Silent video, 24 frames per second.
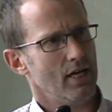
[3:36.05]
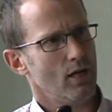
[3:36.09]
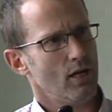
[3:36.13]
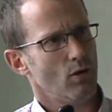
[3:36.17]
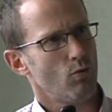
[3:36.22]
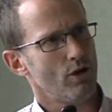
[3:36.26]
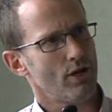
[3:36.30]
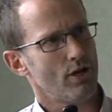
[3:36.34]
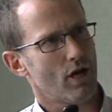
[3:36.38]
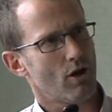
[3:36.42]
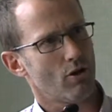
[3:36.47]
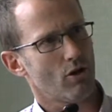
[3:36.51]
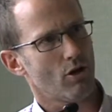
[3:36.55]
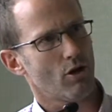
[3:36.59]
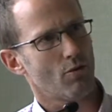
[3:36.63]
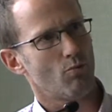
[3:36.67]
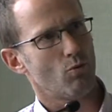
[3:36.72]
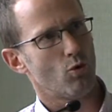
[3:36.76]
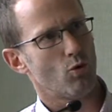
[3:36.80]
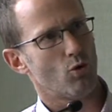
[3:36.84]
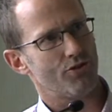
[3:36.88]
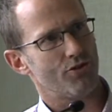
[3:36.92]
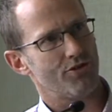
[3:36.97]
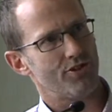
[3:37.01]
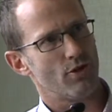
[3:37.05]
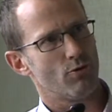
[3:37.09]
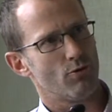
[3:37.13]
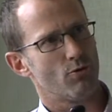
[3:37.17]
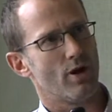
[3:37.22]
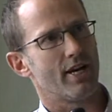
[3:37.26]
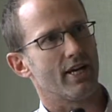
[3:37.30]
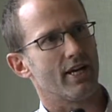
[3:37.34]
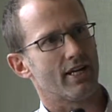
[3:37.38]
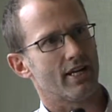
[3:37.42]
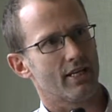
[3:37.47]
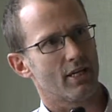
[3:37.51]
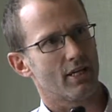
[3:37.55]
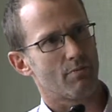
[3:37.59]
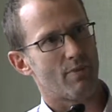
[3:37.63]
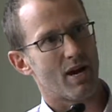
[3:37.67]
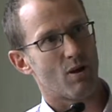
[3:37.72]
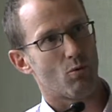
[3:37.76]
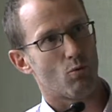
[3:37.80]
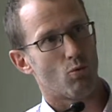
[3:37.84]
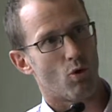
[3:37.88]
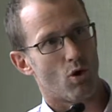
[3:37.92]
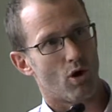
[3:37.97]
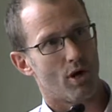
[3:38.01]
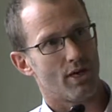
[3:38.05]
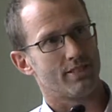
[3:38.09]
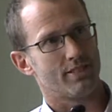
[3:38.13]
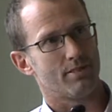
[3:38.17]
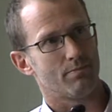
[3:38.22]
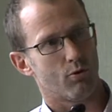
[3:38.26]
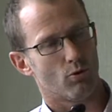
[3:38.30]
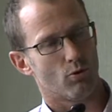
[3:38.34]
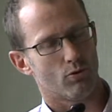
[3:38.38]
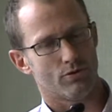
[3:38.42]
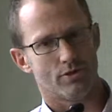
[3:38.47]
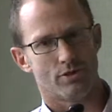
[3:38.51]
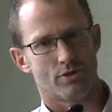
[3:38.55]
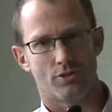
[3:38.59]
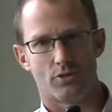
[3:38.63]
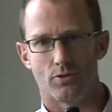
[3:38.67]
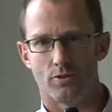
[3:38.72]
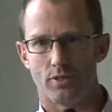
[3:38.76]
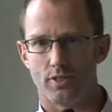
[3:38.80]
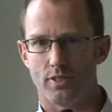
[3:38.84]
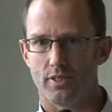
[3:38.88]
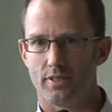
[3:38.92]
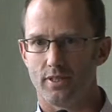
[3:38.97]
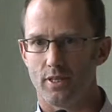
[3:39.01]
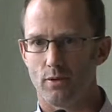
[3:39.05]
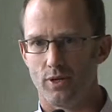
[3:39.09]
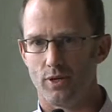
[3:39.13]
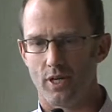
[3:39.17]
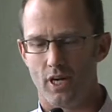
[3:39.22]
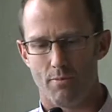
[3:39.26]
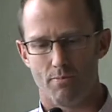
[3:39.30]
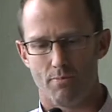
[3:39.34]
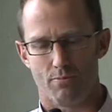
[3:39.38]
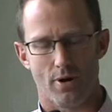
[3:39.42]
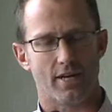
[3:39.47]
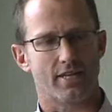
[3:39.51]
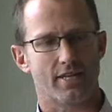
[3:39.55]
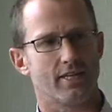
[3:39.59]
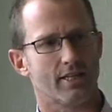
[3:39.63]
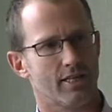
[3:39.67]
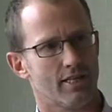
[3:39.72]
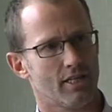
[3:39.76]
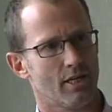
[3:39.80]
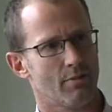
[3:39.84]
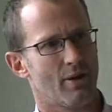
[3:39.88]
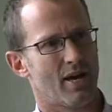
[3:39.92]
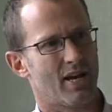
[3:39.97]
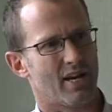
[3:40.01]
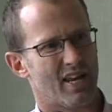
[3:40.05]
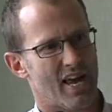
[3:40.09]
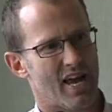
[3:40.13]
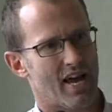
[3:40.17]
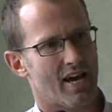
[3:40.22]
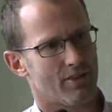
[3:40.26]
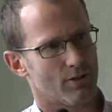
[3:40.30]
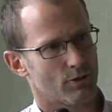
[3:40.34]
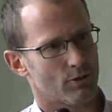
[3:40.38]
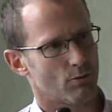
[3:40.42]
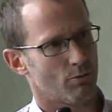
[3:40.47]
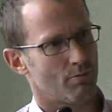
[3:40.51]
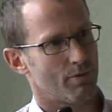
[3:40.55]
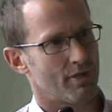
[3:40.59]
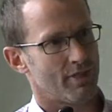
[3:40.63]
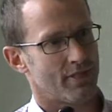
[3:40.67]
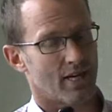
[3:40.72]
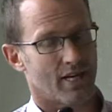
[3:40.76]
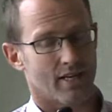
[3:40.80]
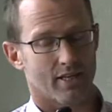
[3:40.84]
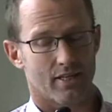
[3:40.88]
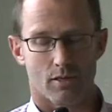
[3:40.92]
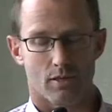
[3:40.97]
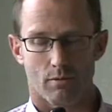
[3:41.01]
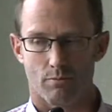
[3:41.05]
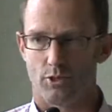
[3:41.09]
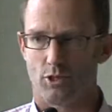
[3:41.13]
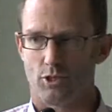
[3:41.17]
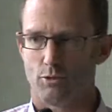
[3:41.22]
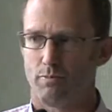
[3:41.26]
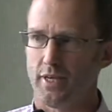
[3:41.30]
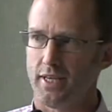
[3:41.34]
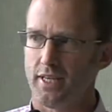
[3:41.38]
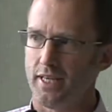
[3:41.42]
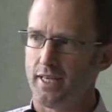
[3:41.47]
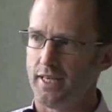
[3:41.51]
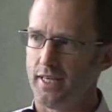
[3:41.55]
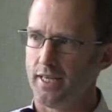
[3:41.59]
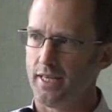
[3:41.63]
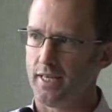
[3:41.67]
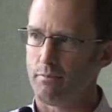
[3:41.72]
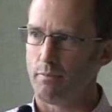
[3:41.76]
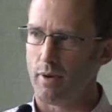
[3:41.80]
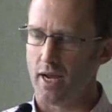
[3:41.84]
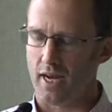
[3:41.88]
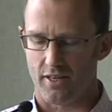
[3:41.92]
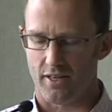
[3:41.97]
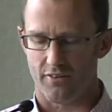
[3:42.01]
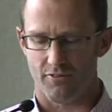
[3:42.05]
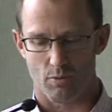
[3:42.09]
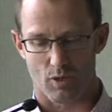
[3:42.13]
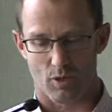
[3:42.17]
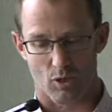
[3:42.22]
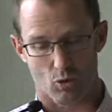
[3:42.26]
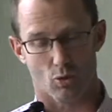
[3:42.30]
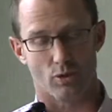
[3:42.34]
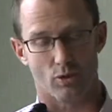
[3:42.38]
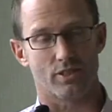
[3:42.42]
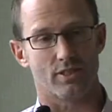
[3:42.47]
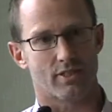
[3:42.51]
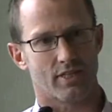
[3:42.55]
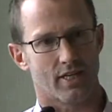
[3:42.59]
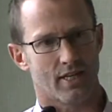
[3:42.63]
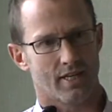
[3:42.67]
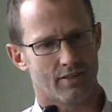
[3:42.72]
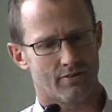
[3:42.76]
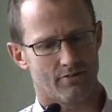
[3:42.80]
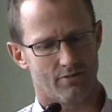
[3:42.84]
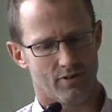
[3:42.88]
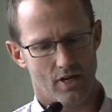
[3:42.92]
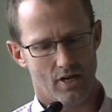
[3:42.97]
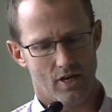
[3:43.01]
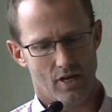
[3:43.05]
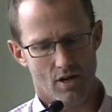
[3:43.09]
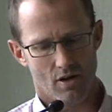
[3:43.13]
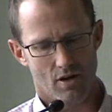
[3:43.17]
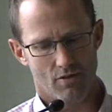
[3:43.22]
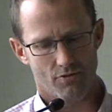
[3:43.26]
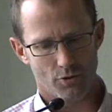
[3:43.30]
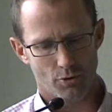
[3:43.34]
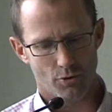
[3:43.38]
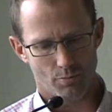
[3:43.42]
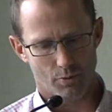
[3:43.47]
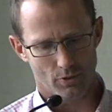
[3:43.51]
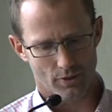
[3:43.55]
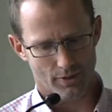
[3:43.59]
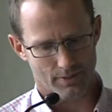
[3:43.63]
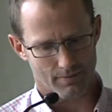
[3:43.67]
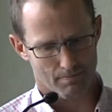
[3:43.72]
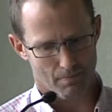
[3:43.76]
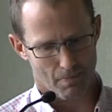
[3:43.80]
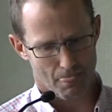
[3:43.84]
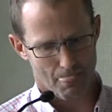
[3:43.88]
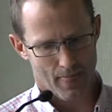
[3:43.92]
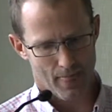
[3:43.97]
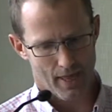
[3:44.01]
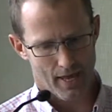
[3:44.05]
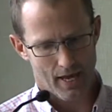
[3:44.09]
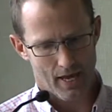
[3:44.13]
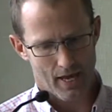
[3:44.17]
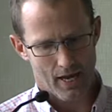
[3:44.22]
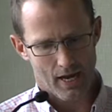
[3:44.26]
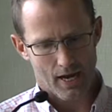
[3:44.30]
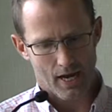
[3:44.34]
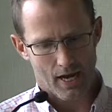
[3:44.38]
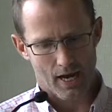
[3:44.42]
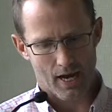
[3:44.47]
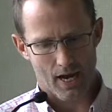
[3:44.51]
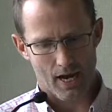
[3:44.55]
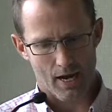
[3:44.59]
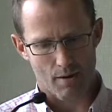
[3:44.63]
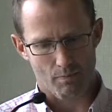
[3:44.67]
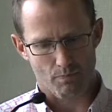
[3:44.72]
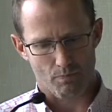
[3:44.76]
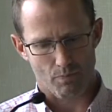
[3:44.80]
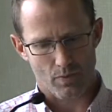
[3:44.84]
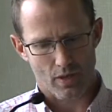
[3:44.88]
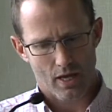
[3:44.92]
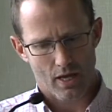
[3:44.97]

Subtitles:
we know a lot more theoretically about why it's important to do it than we know practically about how this would be done, and I'm speaking here mainly from a quantitative viewpoint. And